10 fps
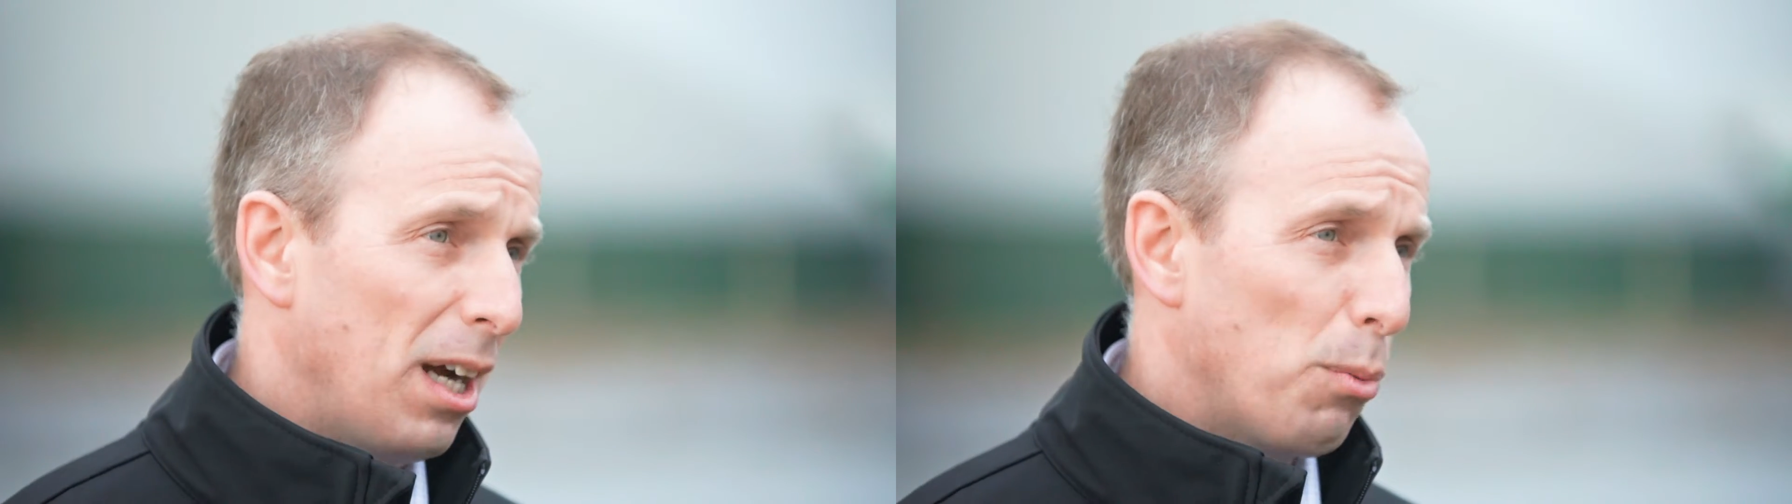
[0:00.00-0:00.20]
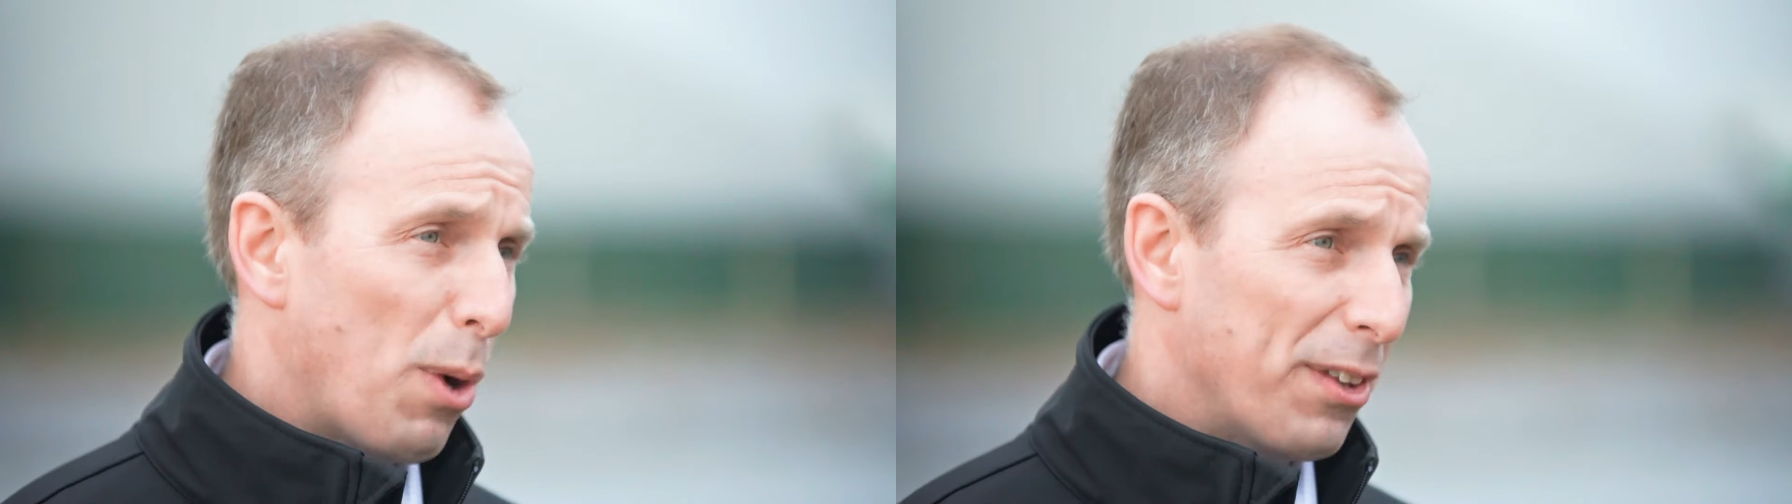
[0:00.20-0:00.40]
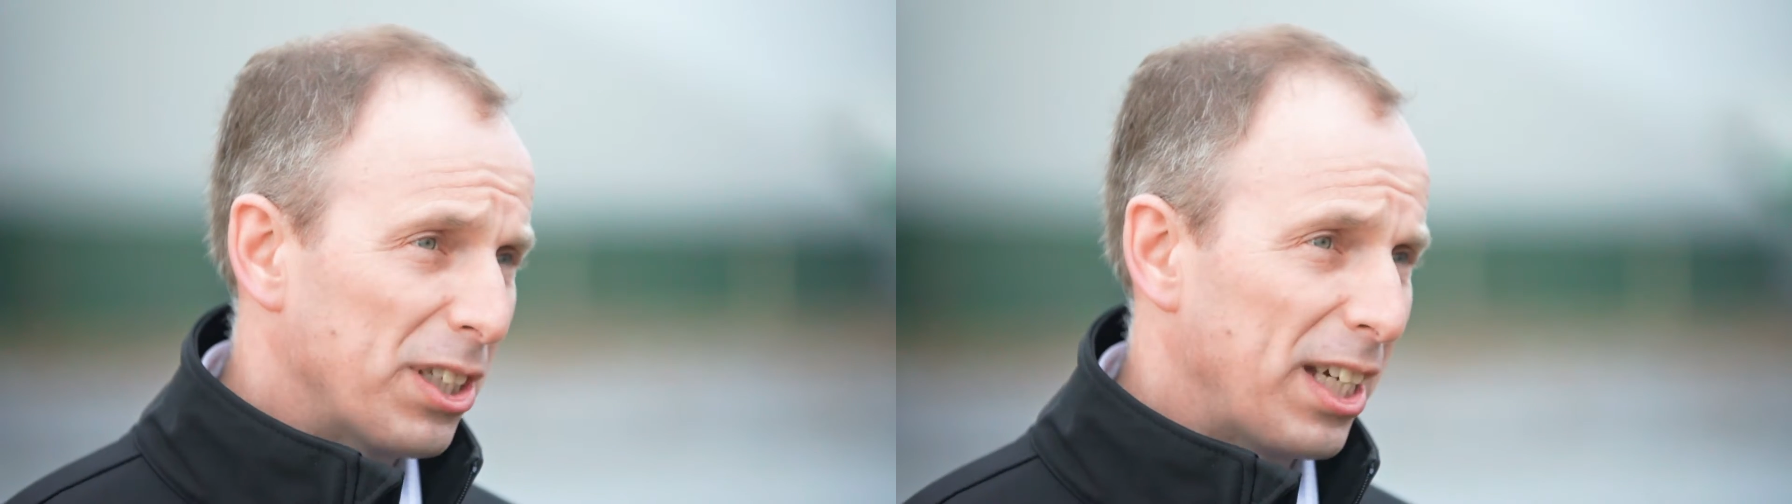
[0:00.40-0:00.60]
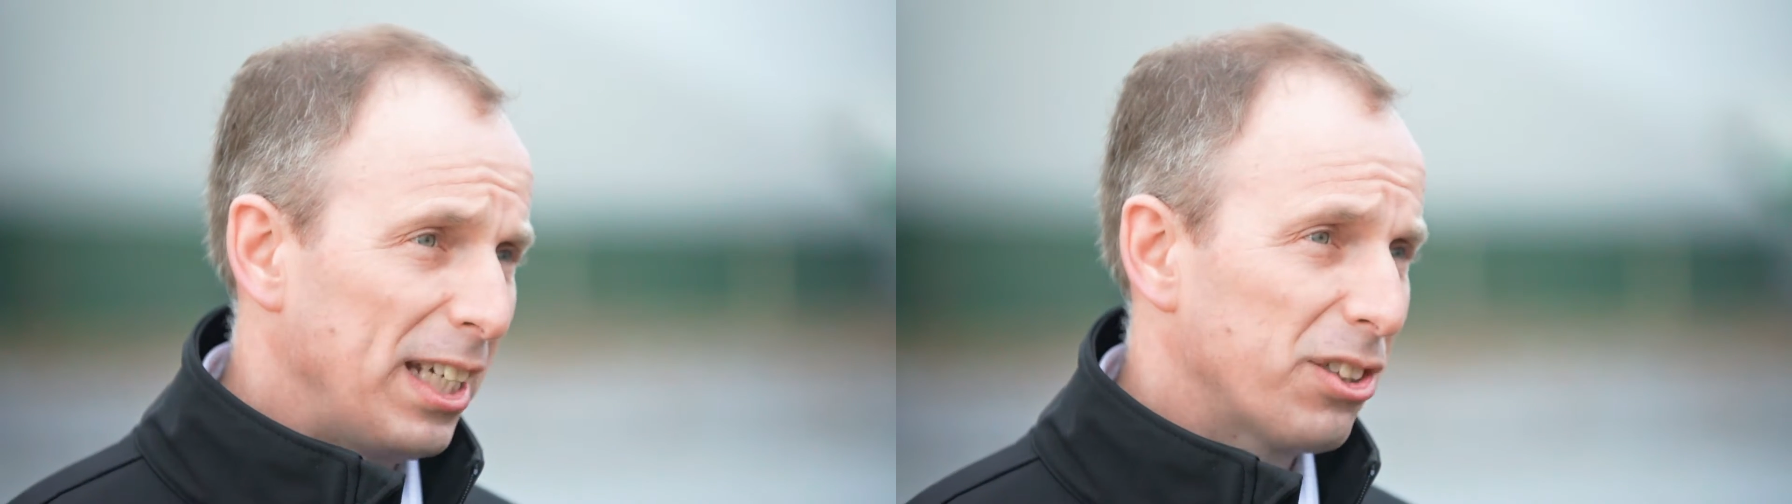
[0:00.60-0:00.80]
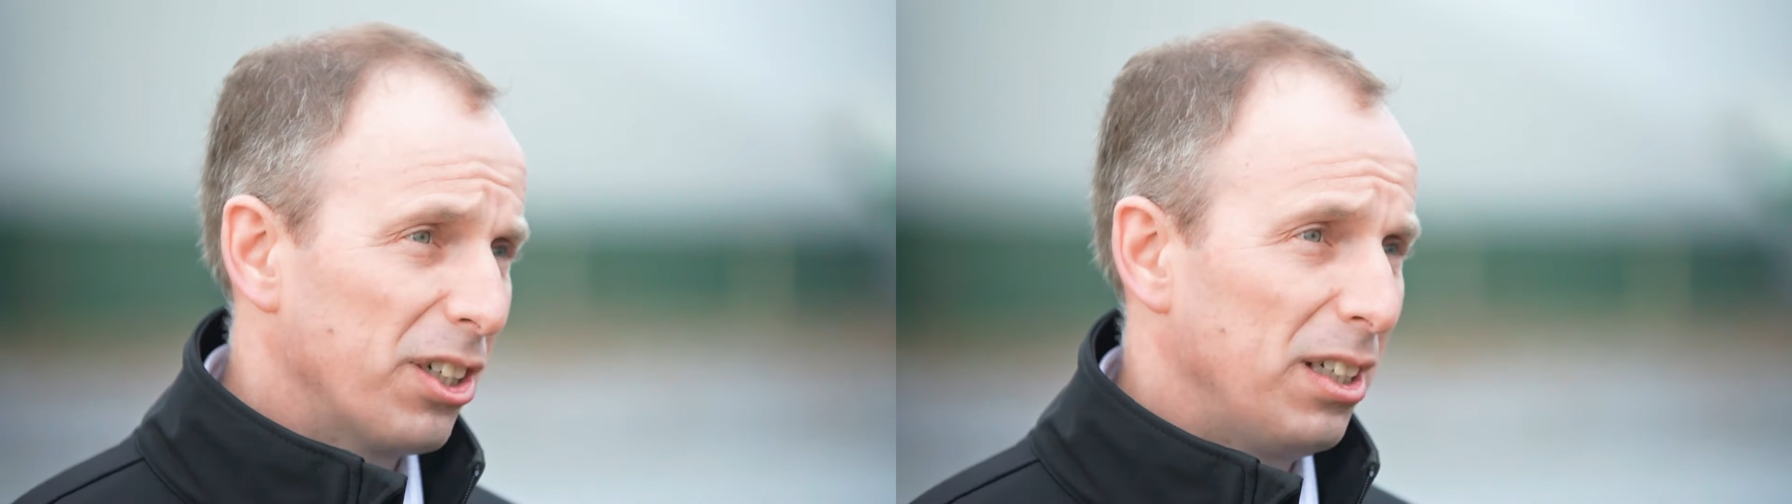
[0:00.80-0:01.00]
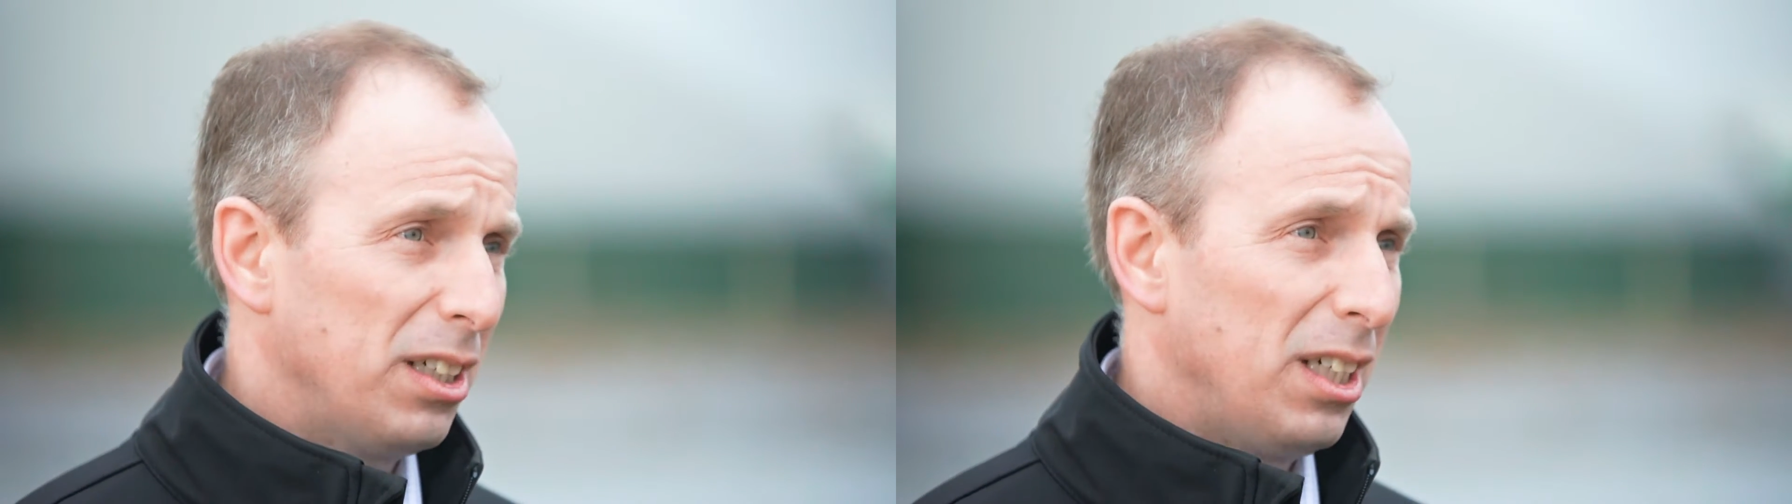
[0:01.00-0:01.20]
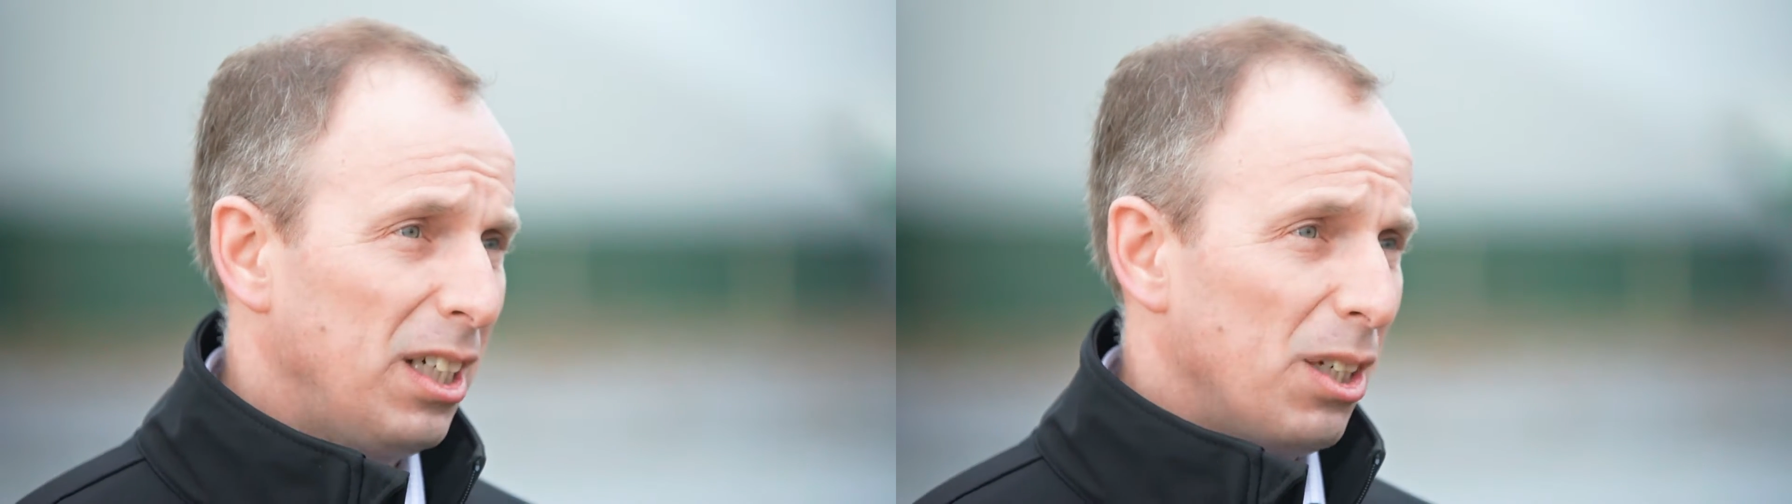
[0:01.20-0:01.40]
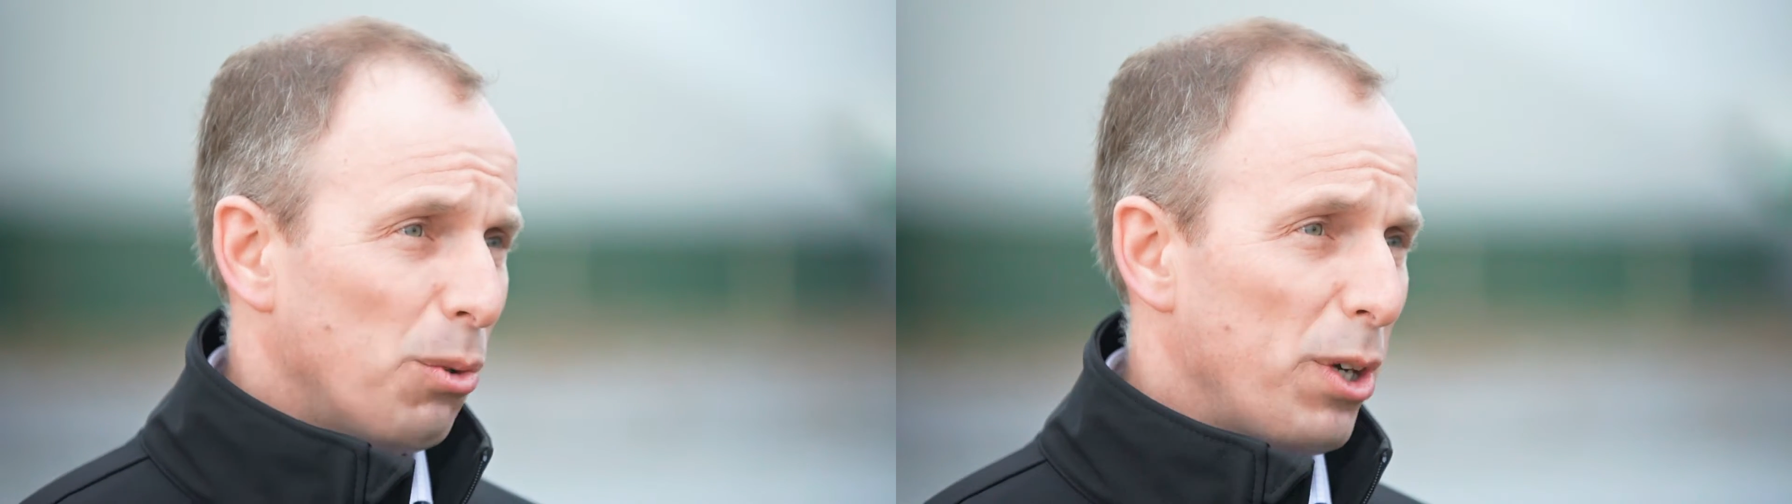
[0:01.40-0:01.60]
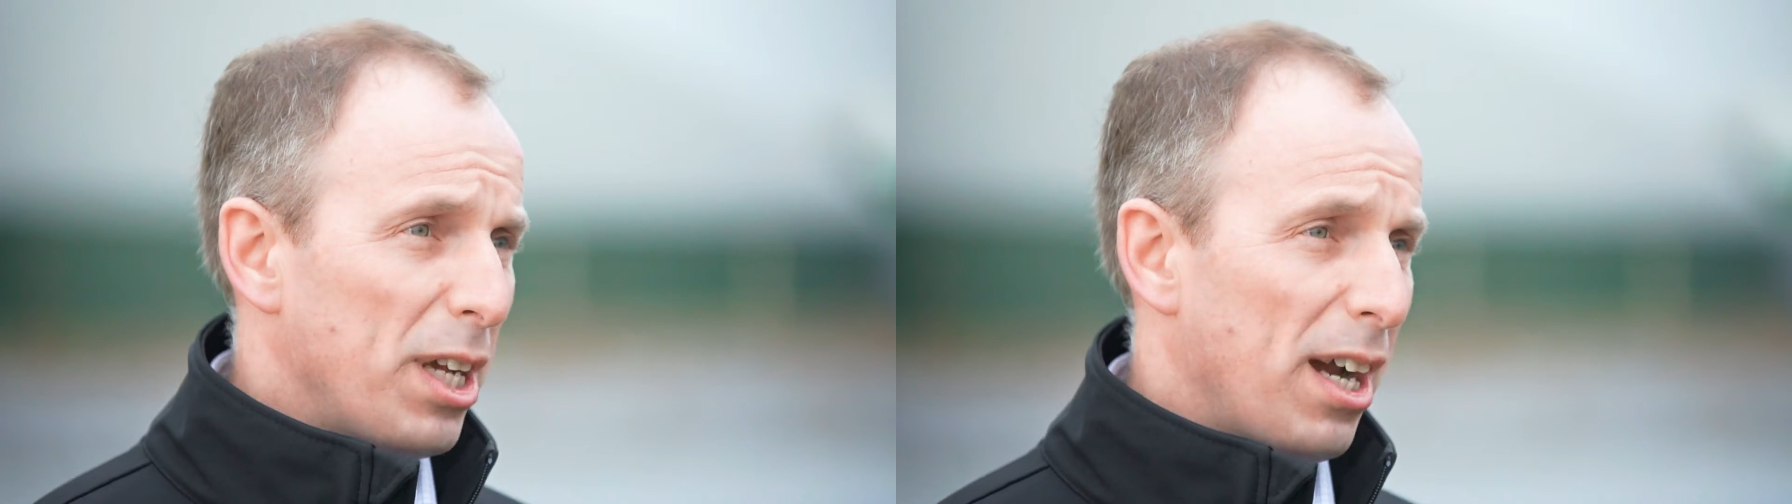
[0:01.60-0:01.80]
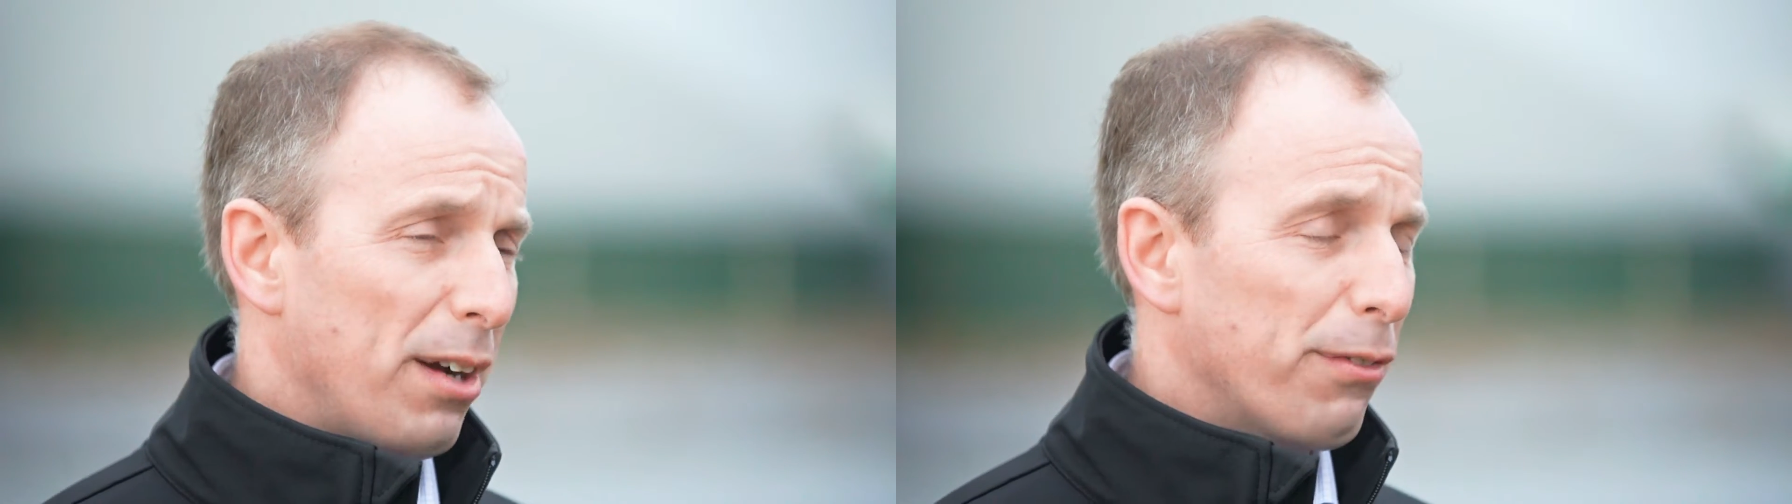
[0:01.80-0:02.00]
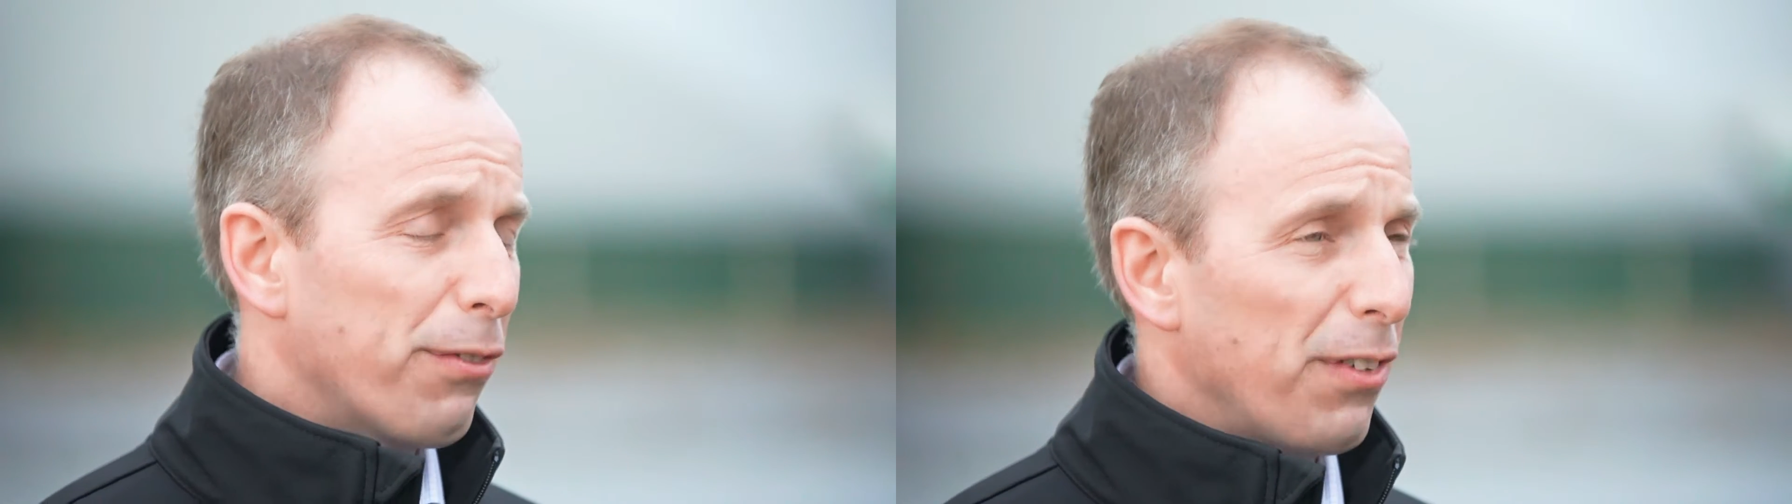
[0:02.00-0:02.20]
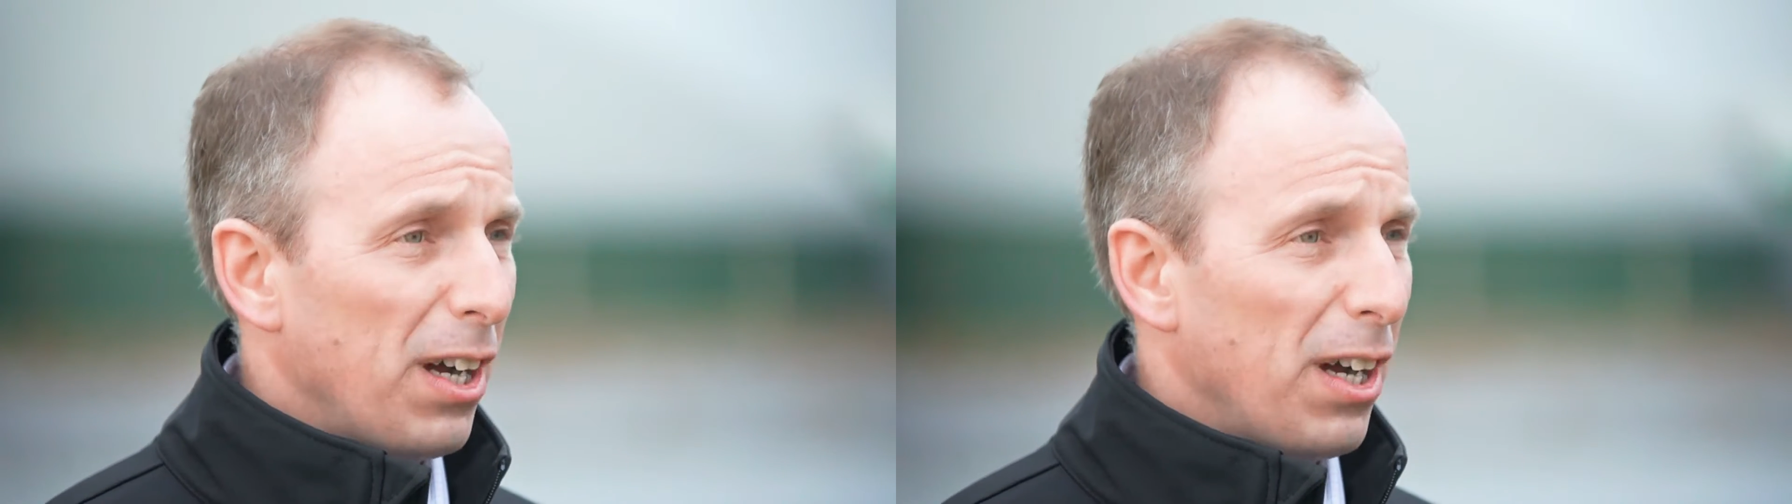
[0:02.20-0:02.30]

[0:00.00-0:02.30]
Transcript: weather data, we have